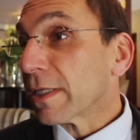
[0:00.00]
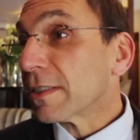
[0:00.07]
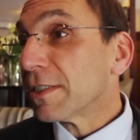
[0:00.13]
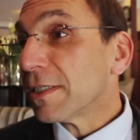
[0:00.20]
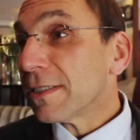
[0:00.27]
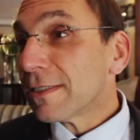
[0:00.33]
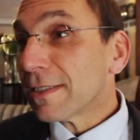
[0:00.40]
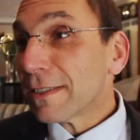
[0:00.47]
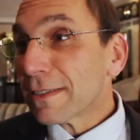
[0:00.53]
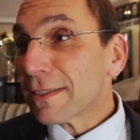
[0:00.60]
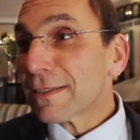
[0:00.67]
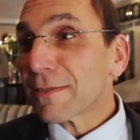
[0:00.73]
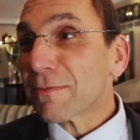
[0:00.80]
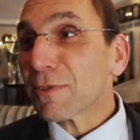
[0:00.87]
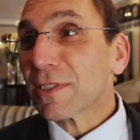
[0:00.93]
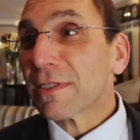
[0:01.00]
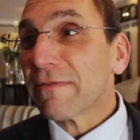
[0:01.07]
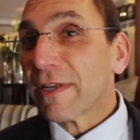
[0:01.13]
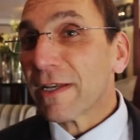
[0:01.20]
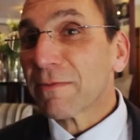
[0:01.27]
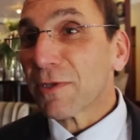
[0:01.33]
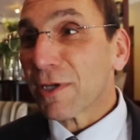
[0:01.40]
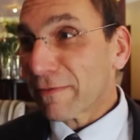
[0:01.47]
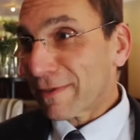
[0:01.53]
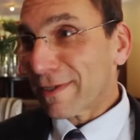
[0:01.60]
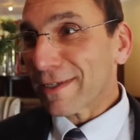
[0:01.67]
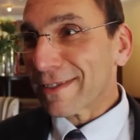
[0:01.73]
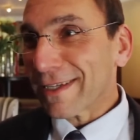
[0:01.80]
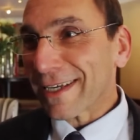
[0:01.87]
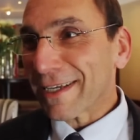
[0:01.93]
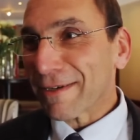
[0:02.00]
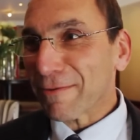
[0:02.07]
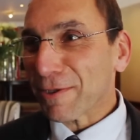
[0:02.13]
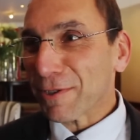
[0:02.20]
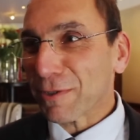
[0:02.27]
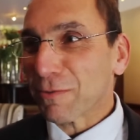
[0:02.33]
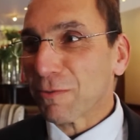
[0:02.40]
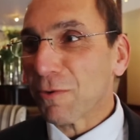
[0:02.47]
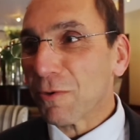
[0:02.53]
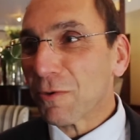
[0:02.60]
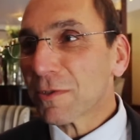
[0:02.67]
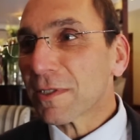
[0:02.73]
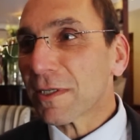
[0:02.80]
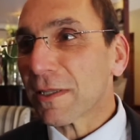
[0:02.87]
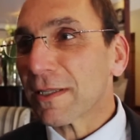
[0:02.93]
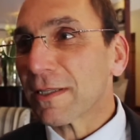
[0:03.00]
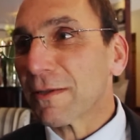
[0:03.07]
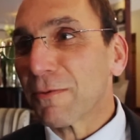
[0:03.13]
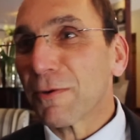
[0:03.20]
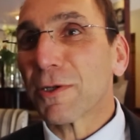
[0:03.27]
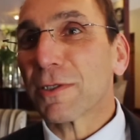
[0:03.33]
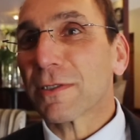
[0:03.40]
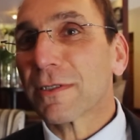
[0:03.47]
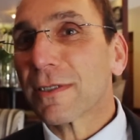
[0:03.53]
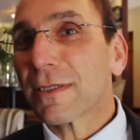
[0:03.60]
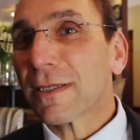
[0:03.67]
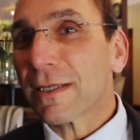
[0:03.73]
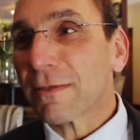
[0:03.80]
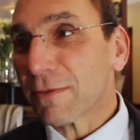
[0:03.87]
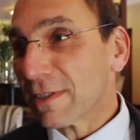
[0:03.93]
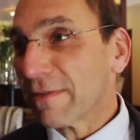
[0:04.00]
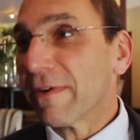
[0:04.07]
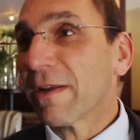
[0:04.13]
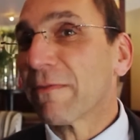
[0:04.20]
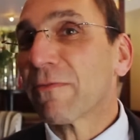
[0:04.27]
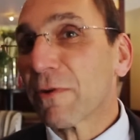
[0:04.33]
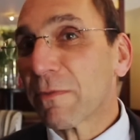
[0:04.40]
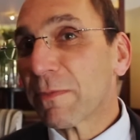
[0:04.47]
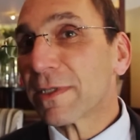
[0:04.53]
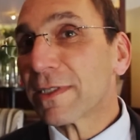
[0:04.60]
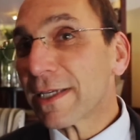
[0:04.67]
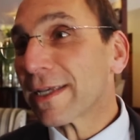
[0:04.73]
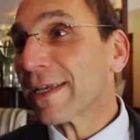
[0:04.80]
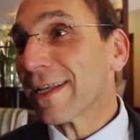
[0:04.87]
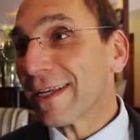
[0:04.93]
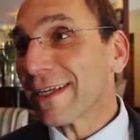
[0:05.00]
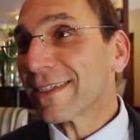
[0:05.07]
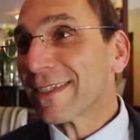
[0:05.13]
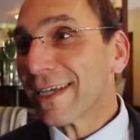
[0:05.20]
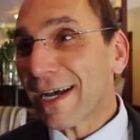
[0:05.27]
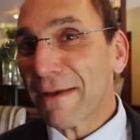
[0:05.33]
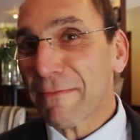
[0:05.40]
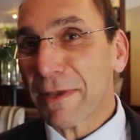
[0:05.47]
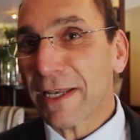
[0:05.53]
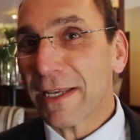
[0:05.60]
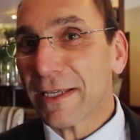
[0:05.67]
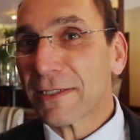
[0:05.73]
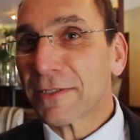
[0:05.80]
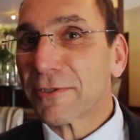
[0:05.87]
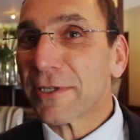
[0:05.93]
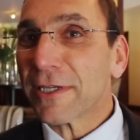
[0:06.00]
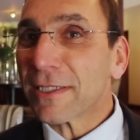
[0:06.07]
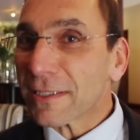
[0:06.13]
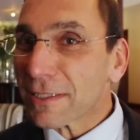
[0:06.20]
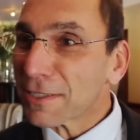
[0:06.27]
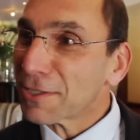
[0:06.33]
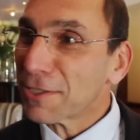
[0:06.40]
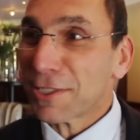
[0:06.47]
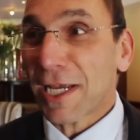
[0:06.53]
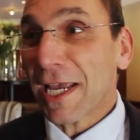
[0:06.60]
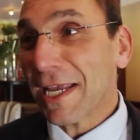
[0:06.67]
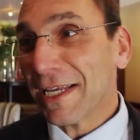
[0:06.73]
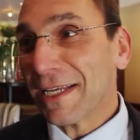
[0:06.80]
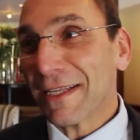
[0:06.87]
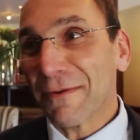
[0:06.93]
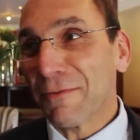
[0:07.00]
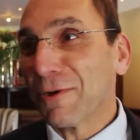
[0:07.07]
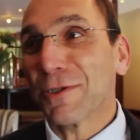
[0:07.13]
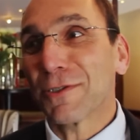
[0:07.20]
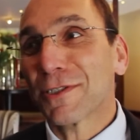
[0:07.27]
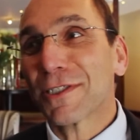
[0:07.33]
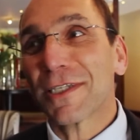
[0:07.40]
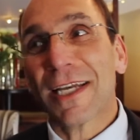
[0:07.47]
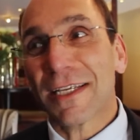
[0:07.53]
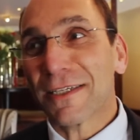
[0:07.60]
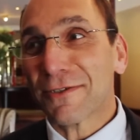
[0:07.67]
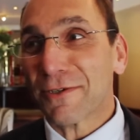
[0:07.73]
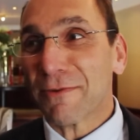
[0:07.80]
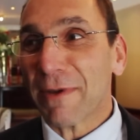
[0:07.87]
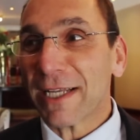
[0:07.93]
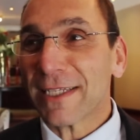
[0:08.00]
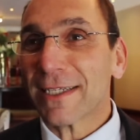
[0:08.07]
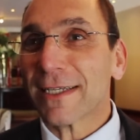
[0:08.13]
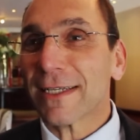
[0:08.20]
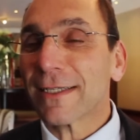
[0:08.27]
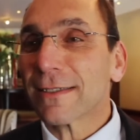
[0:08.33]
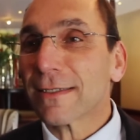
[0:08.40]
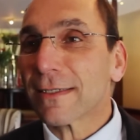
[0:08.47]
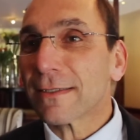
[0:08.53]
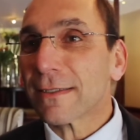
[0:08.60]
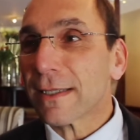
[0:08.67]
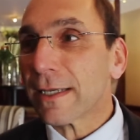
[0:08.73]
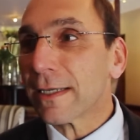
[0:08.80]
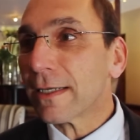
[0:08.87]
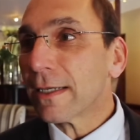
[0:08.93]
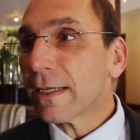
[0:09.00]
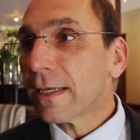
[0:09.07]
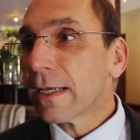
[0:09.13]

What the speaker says: the GEG system was developed after the Second World War, so that it was developed for a particular time in history. The world's changed dramatically since then.